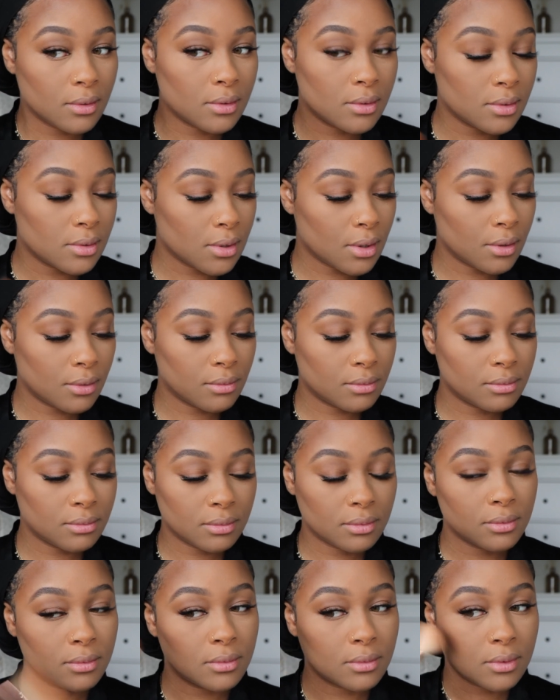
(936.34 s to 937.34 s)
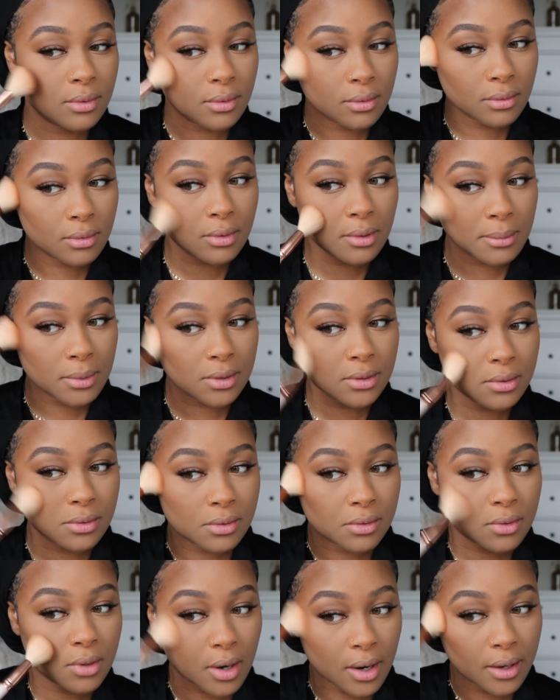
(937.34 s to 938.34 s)
So let me
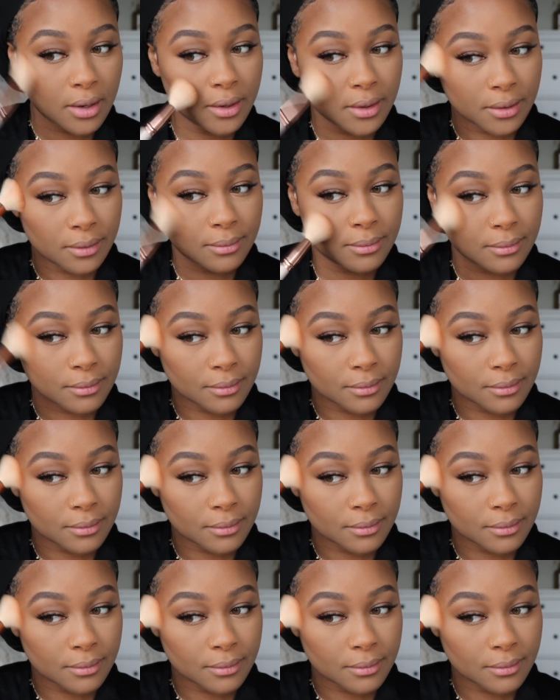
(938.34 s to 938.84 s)
just try it.